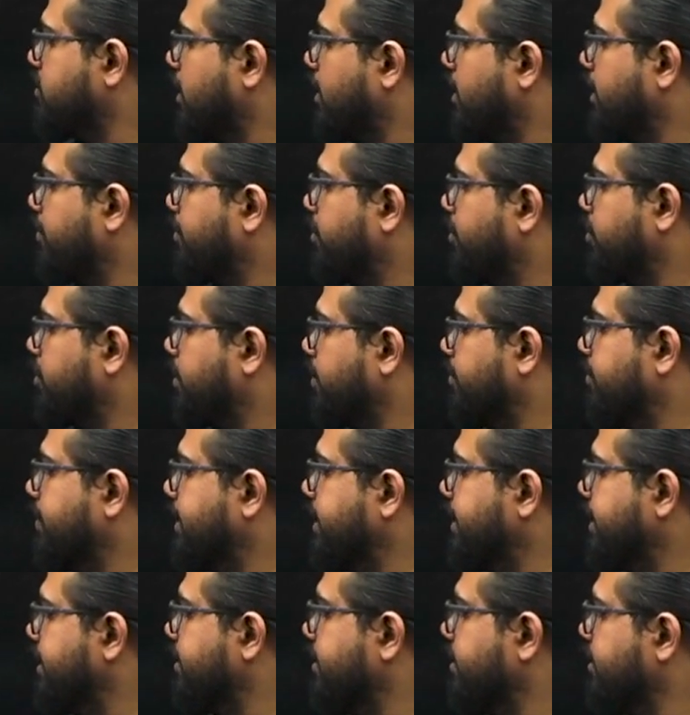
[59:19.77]
Tarapur
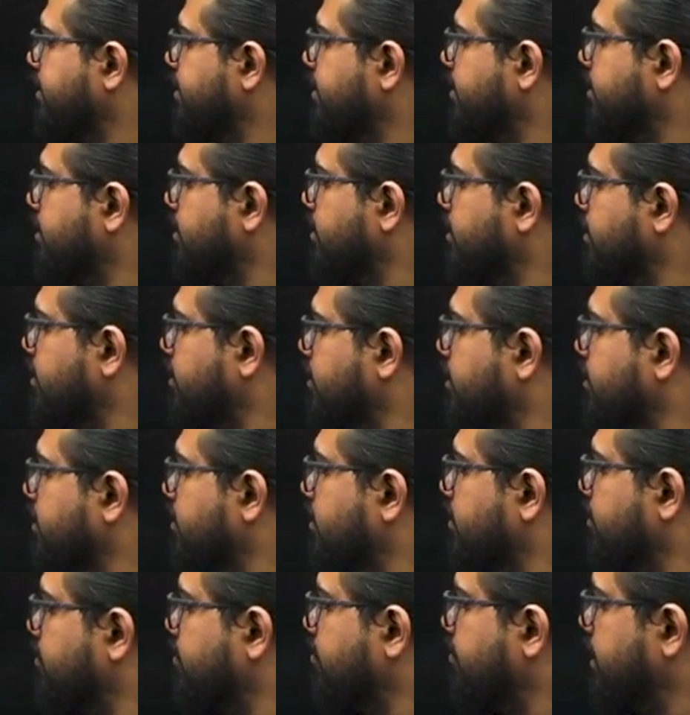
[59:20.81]
committee.
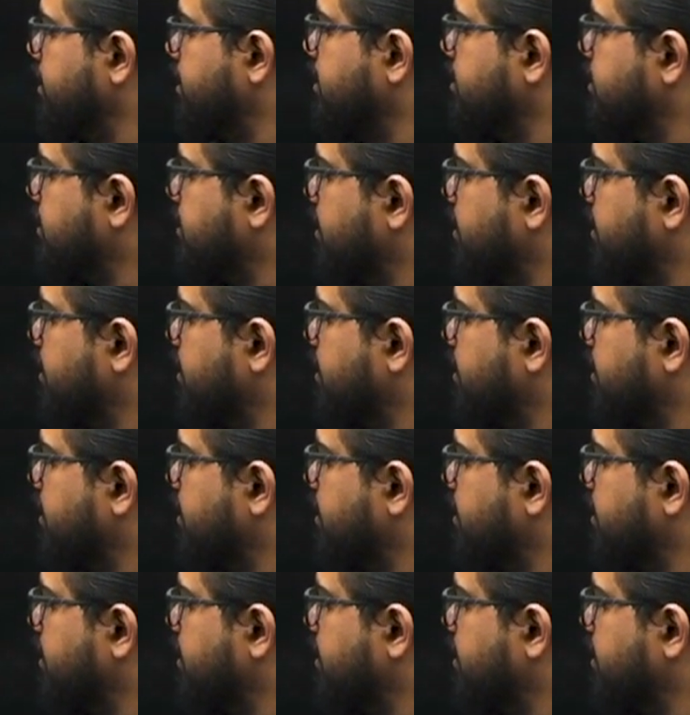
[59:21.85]
Why this